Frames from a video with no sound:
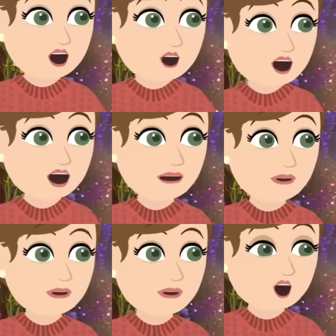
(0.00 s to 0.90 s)
that allows it
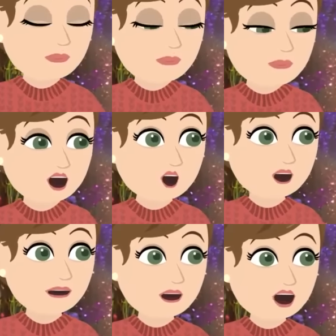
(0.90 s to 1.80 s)
to come, and that
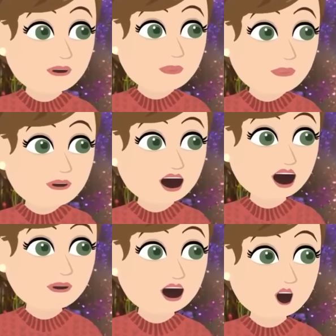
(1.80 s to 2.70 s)
you get to
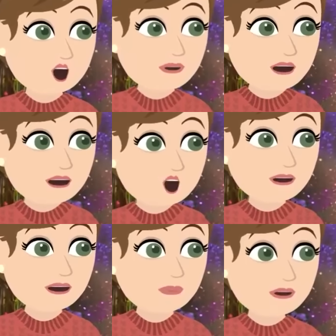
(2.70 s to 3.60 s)
modify your thinking
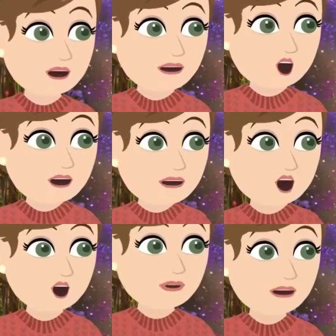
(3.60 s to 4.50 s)
every step along the
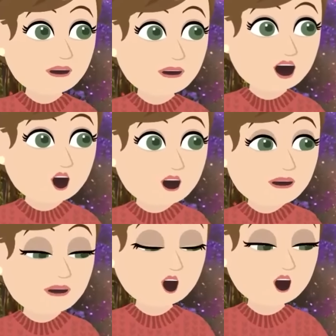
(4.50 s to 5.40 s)
way in exactly
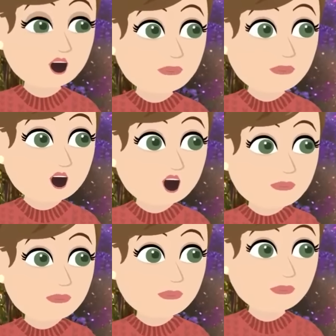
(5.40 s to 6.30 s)
the way that
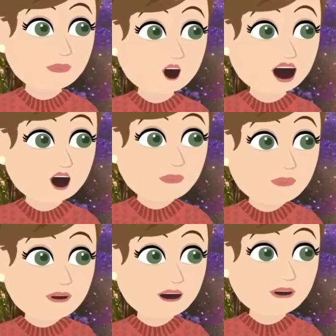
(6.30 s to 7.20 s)
any
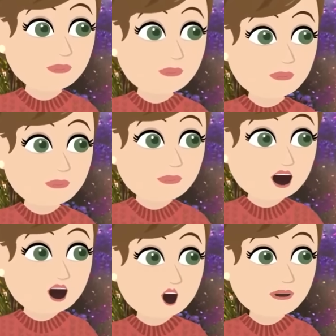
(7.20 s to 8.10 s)
masterful
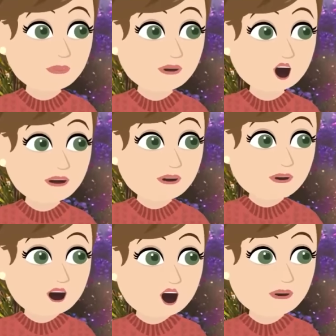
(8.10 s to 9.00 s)
creator molds
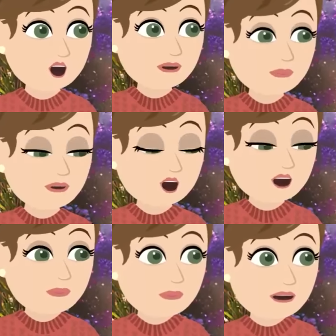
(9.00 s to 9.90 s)
clay into the
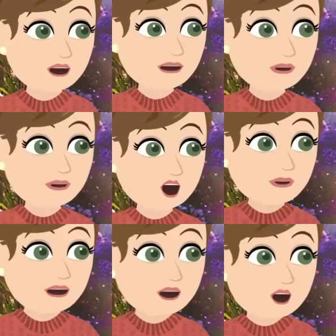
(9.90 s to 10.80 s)
sculpture that is
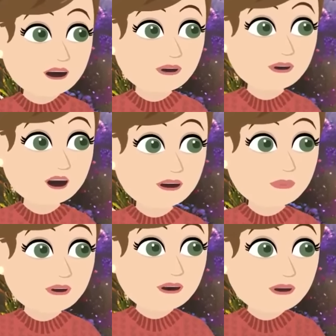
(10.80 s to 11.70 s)
exactly the way he wants
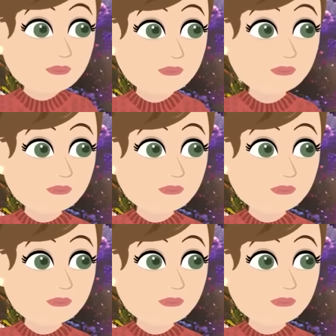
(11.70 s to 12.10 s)
it to be.